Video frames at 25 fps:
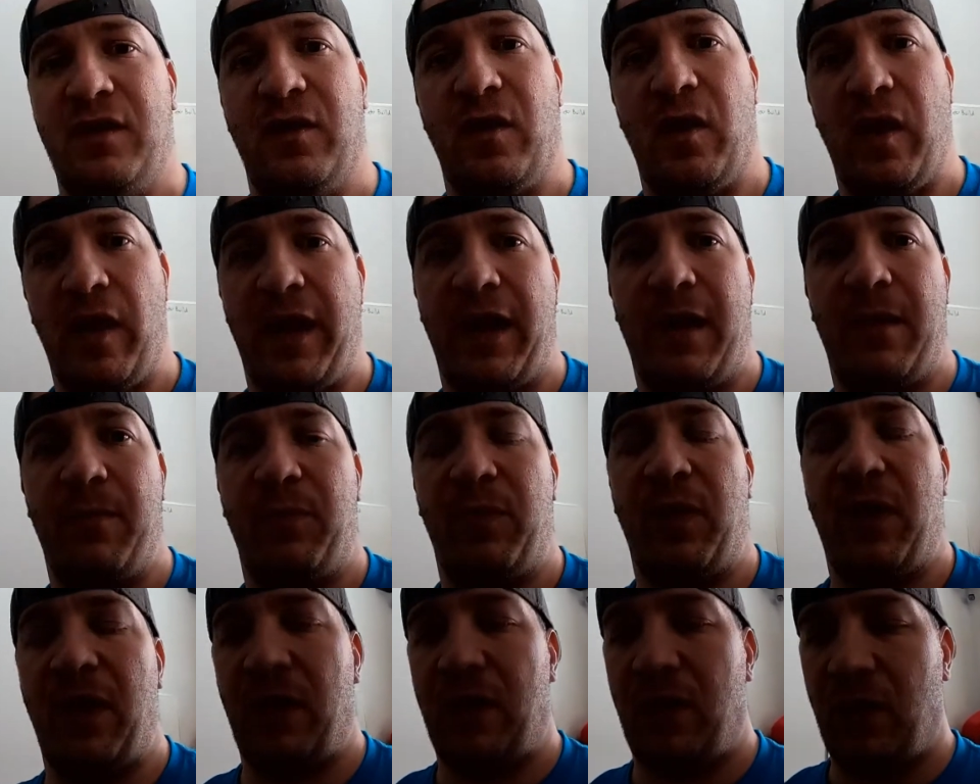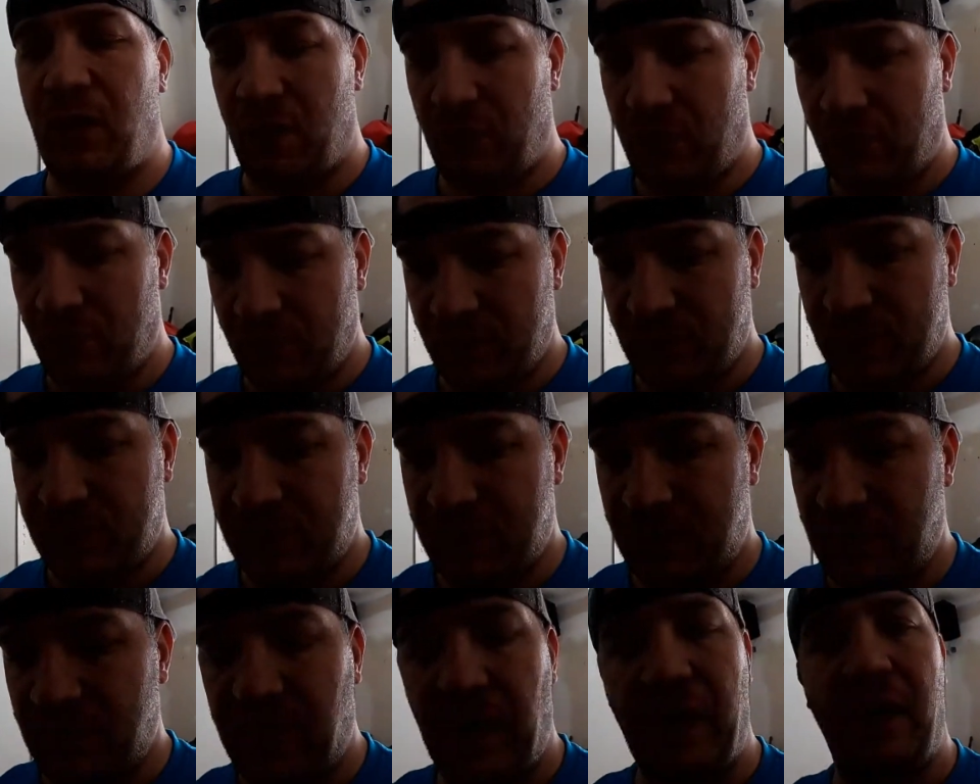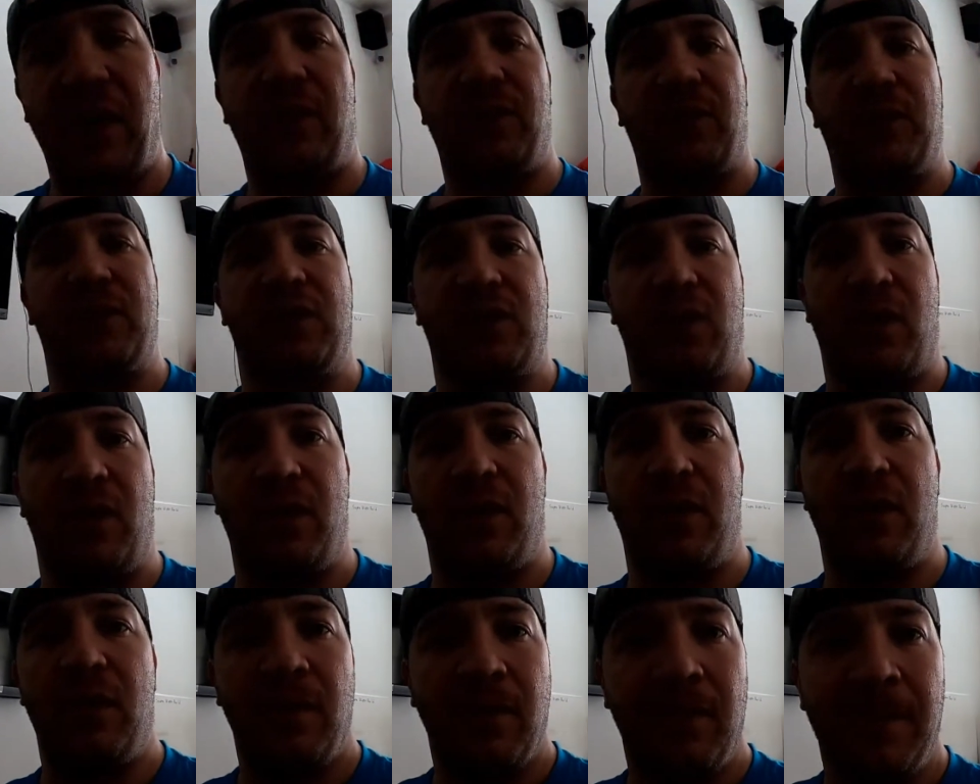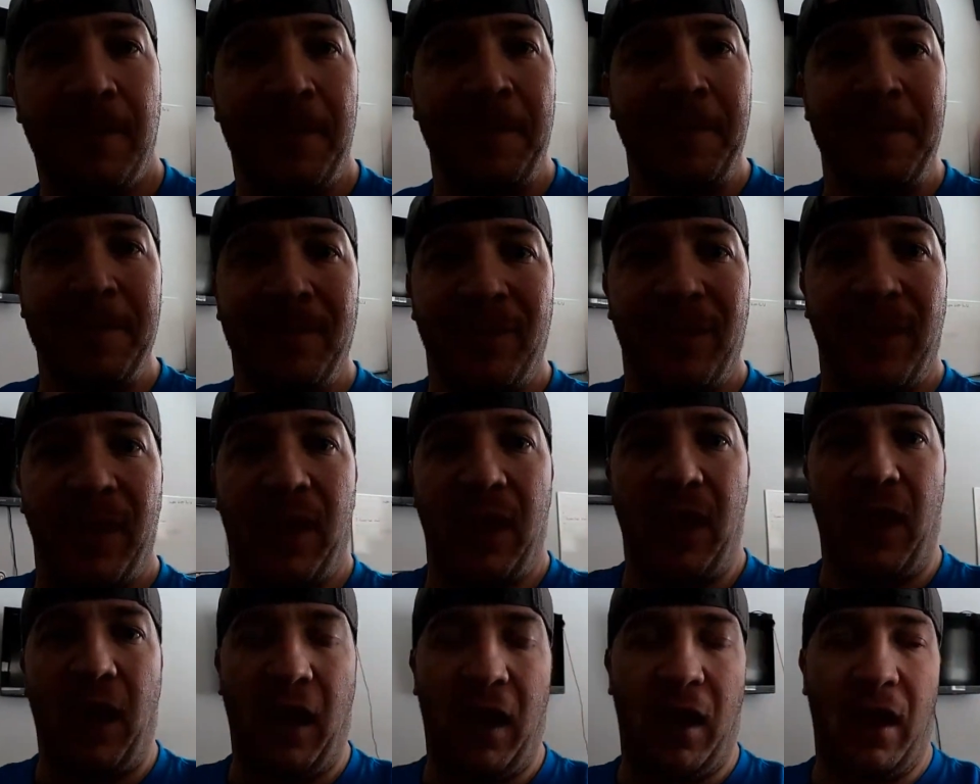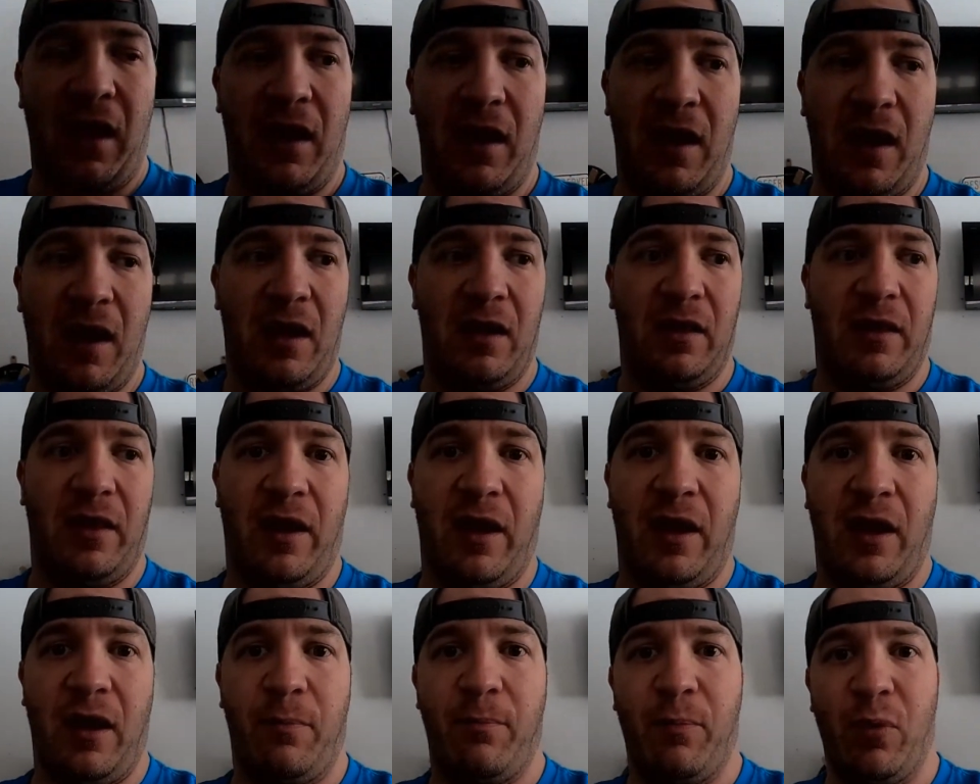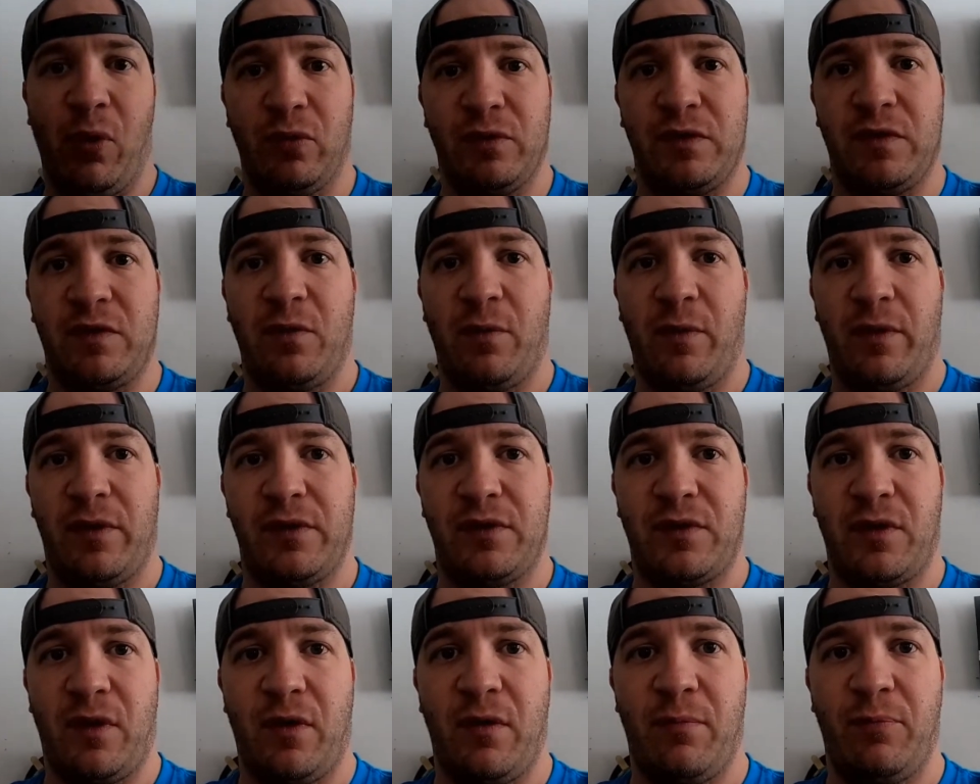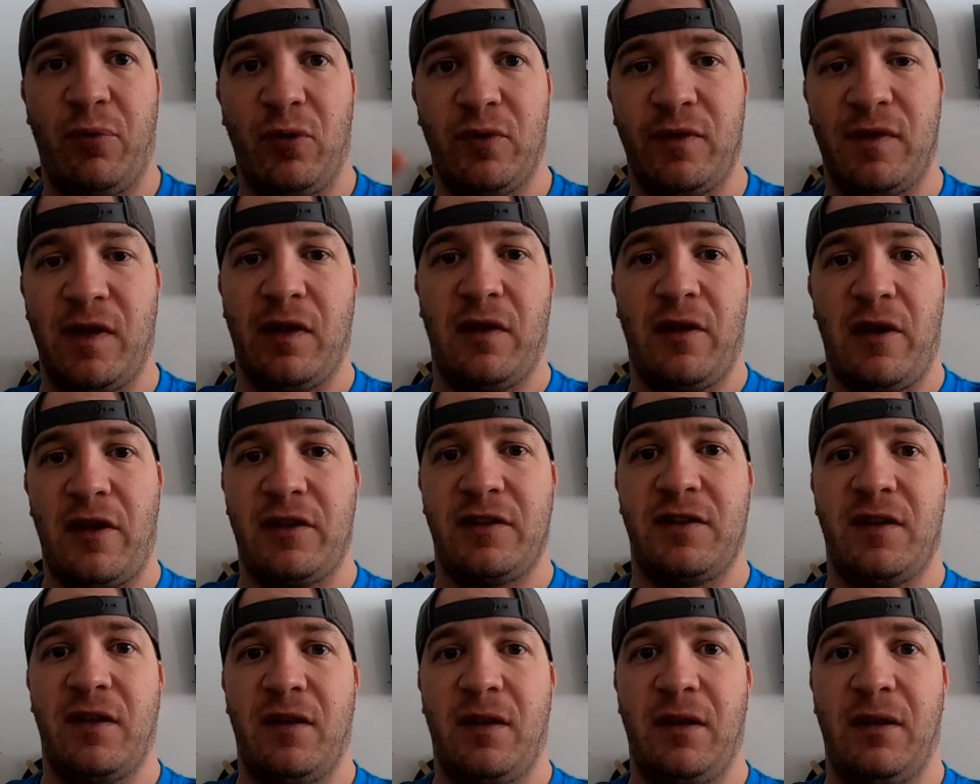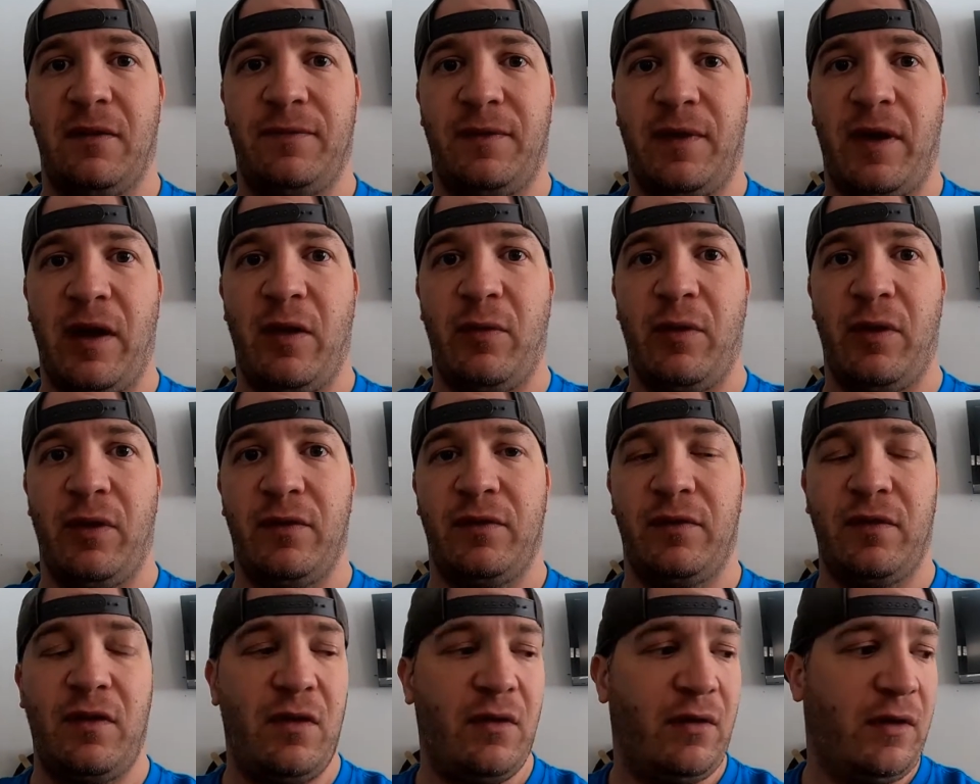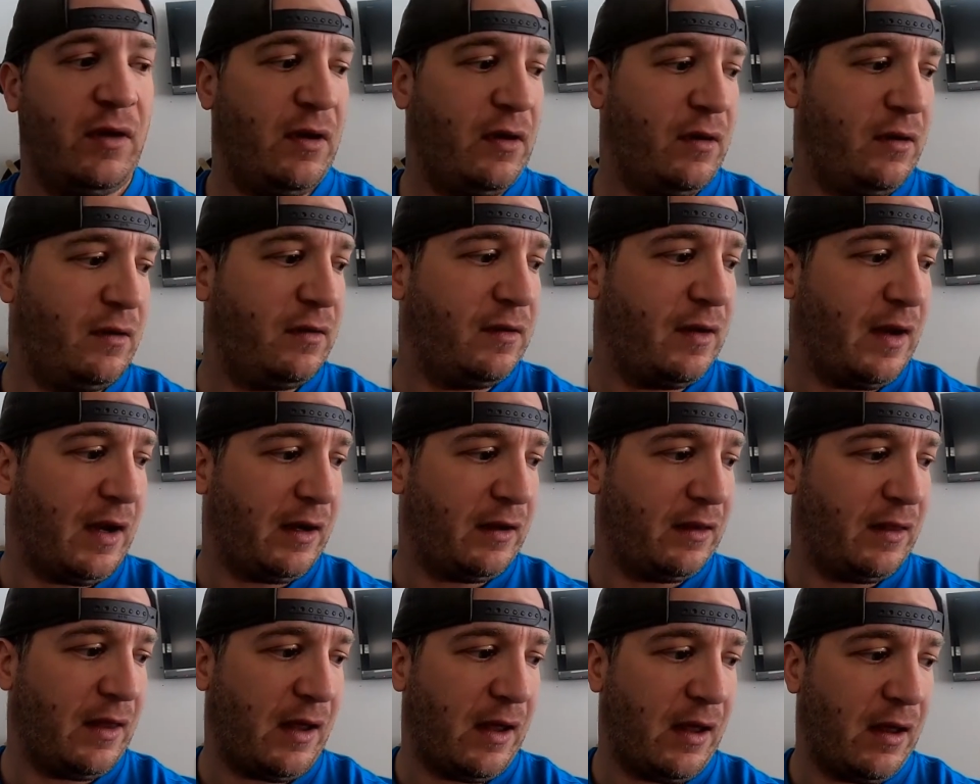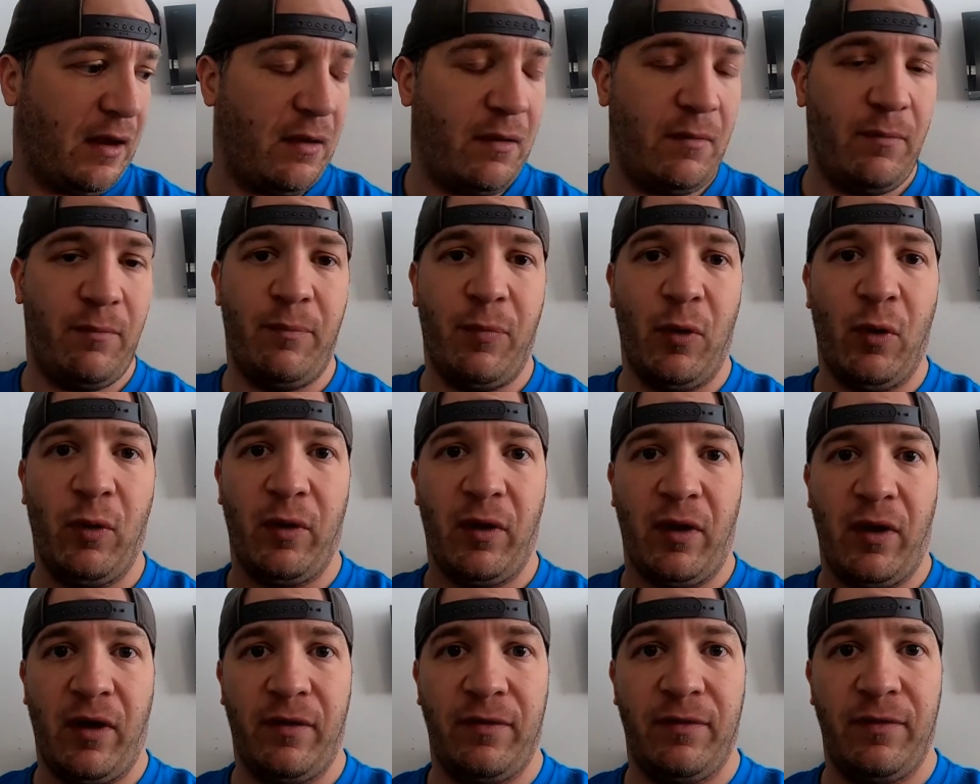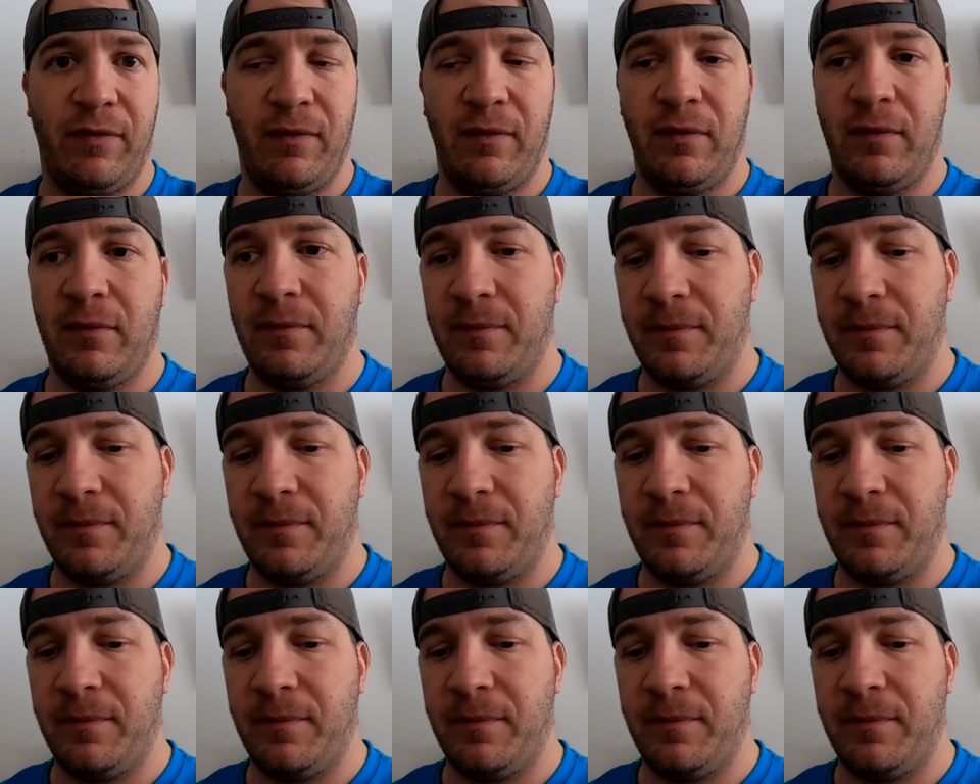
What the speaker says: clamp that goes, you take off the starter and it like bolts to where the starter bolts and locks into the flywheel, so you can take that bolt off.